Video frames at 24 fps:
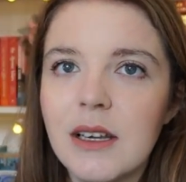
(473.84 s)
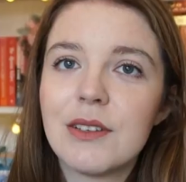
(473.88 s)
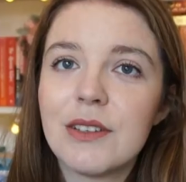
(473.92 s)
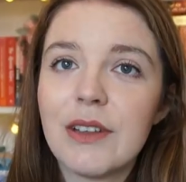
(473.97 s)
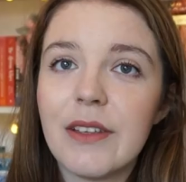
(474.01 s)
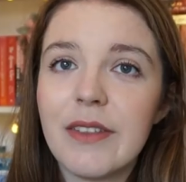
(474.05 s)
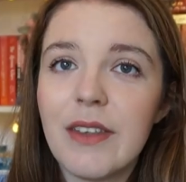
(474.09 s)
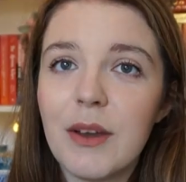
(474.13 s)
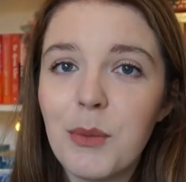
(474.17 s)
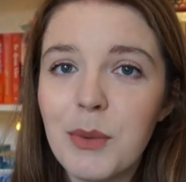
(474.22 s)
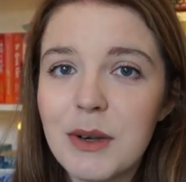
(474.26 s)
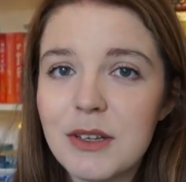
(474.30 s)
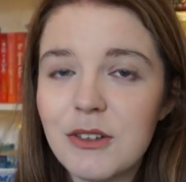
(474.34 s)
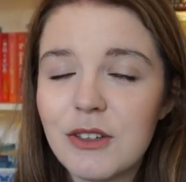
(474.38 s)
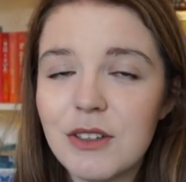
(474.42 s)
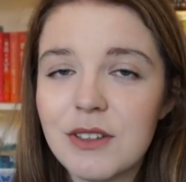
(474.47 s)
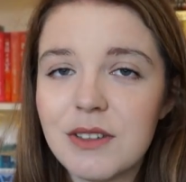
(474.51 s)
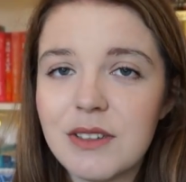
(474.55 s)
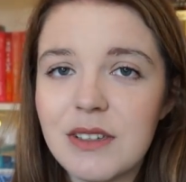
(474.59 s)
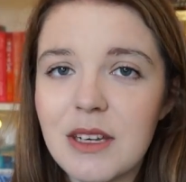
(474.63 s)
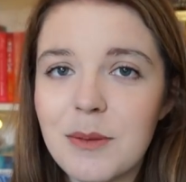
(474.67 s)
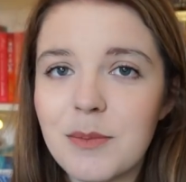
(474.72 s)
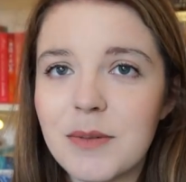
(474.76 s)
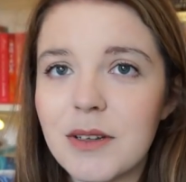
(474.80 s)
So The Witcher
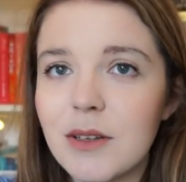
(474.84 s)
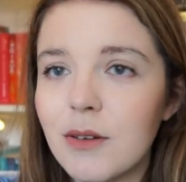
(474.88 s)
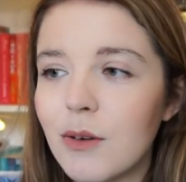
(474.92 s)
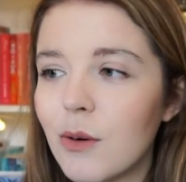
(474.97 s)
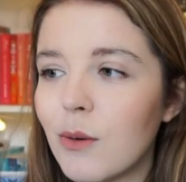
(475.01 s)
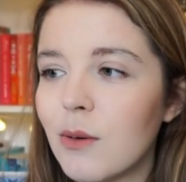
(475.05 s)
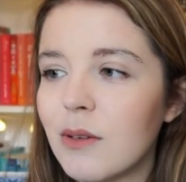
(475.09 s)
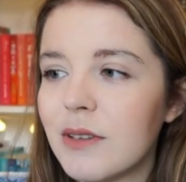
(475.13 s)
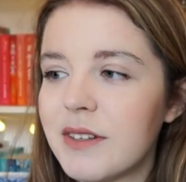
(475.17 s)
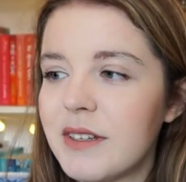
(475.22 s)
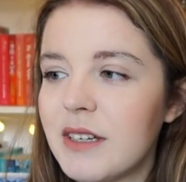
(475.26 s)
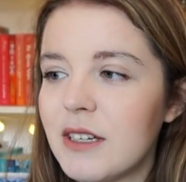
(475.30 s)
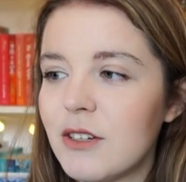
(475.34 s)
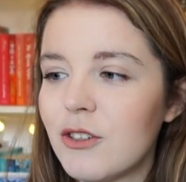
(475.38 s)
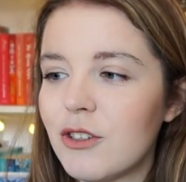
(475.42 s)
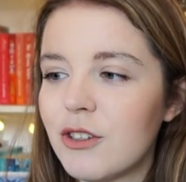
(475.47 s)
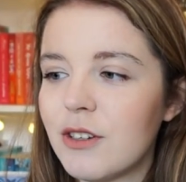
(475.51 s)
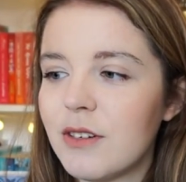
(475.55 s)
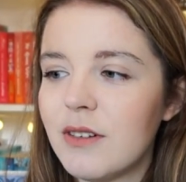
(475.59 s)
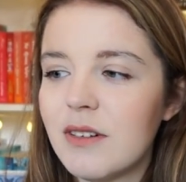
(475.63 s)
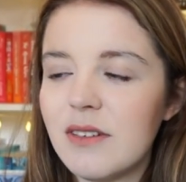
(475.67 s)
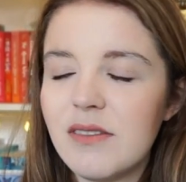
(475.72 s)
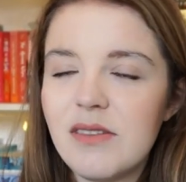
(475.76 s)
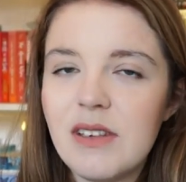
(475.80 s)
Steeped in Gold
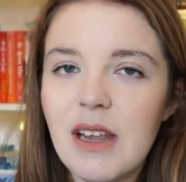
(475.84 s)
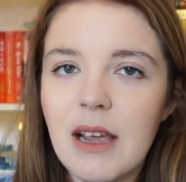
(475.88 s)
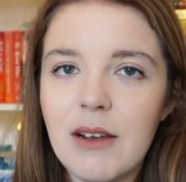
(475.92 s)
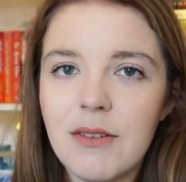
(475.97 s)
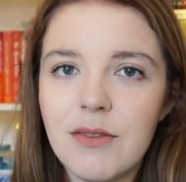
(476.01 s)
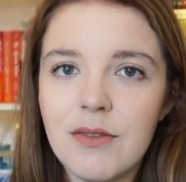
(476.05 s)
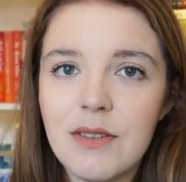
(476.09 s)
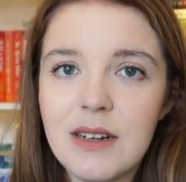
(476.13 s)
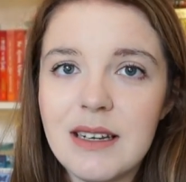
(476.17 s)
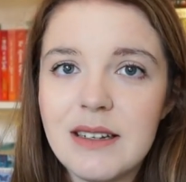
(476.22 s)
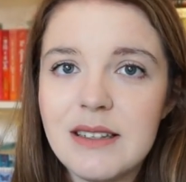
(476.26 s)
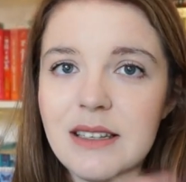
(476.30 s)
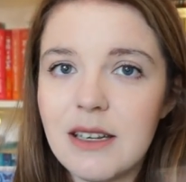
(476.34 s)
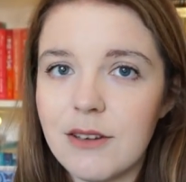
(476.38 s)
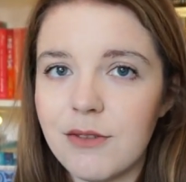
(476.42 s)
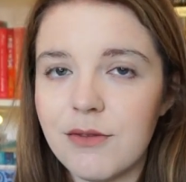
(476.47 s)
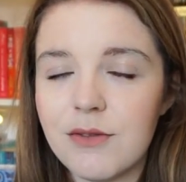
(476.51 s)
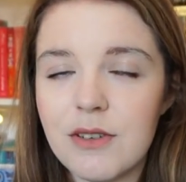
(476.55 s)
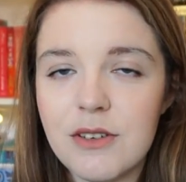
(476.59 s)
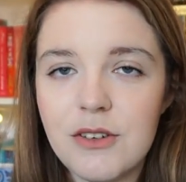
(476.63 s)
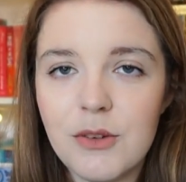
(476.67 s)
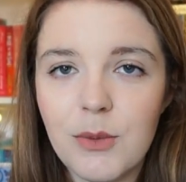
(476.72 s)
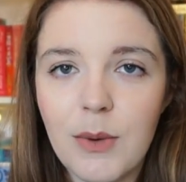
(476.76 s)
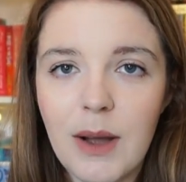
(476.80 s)
edition, definitely
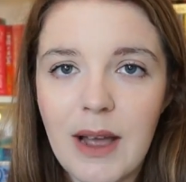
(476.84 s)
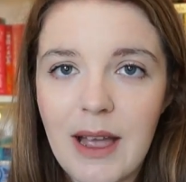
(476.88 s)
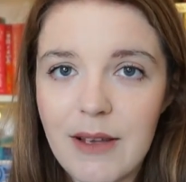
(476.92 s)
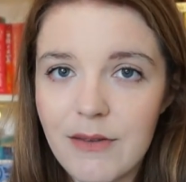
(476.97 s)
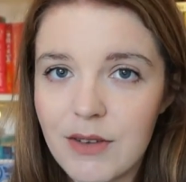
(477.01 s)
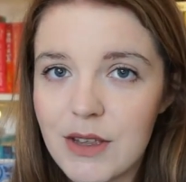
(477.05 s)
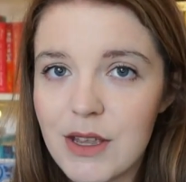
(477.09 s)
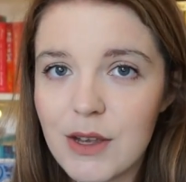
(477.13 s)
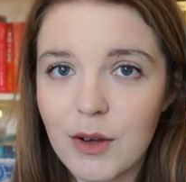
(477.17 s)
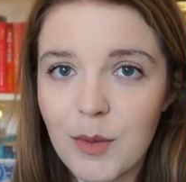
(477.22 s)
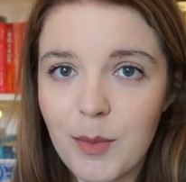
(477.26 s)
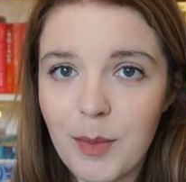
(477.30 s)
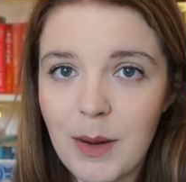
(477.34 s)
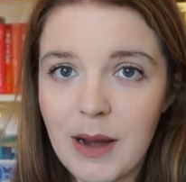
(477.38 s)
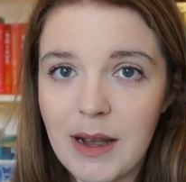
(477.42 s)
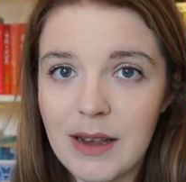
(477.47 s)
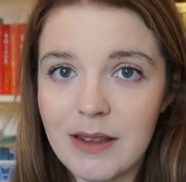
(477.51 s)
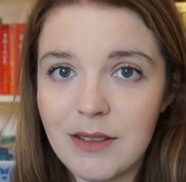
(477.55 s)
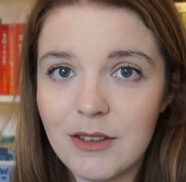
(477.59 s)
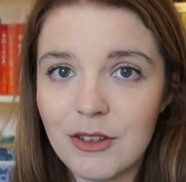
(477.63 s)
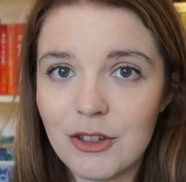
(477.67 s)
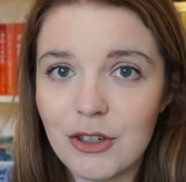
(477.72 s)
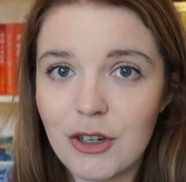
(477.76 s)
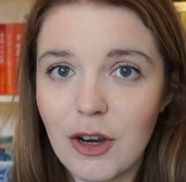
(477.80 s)
different to whatever you could buy
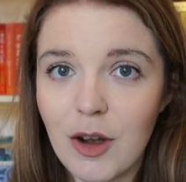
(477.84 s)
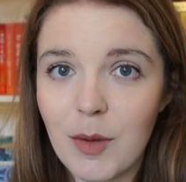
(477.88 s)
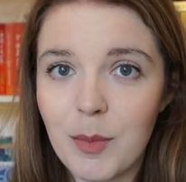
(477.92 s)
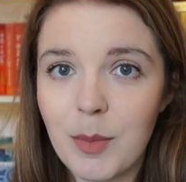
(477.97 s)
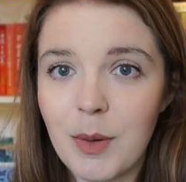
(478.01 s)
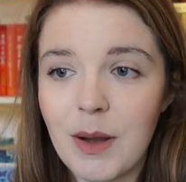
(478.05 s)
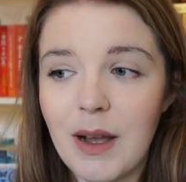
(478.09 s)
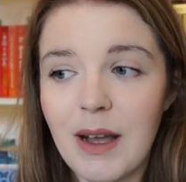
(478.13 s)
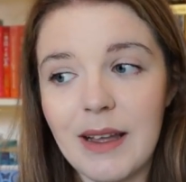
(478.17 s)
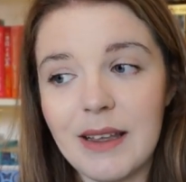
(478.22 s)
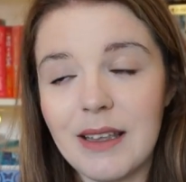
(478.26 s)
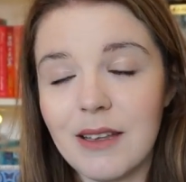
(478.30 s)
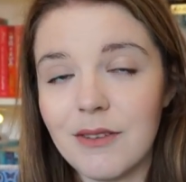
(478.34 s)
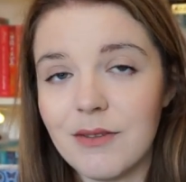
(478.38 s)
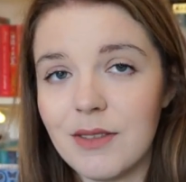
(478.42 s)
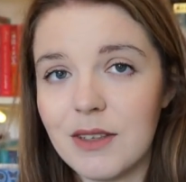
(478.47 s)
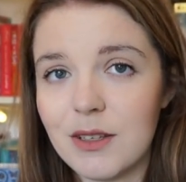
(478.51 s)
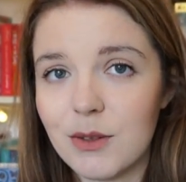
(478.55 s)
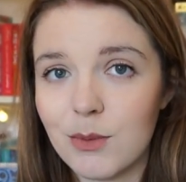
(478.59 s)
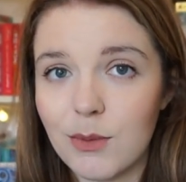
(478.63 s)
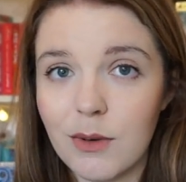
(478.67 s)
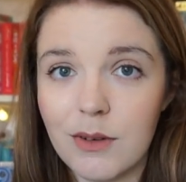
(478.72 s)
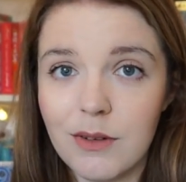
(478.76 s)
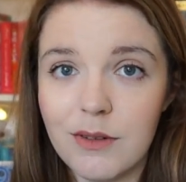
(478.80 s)
in the shop. I give
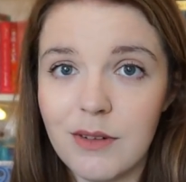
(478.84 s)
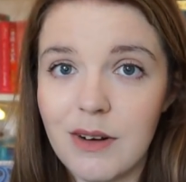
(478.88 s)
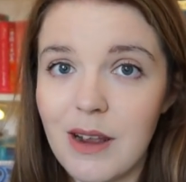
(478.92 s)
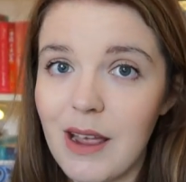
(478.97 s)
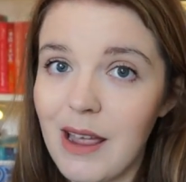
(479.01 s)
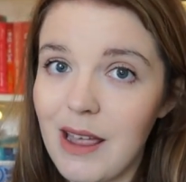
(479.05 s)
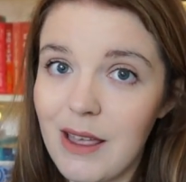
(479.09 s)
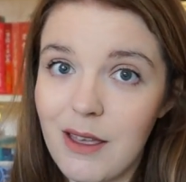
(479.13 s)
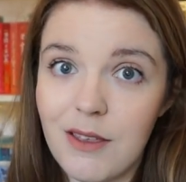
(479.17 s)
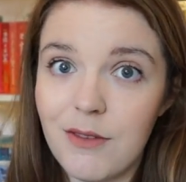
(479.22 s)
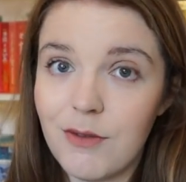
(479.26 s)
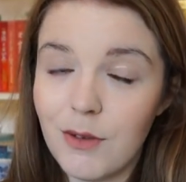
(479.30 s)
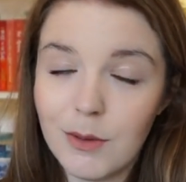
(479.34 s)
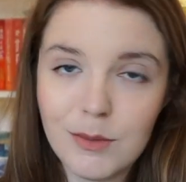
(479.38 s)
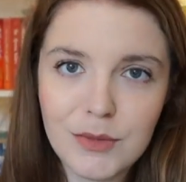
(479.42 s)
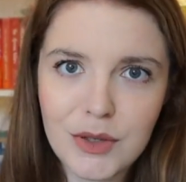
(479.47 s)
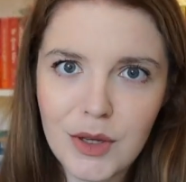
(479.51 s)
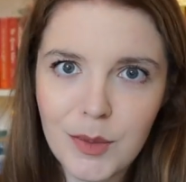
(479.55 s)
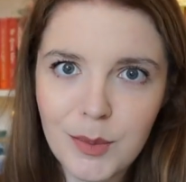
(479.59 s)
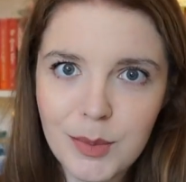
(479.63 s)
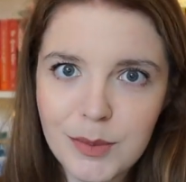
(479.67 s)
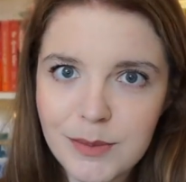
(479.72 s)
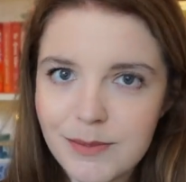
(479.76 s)
this one a thumbs up.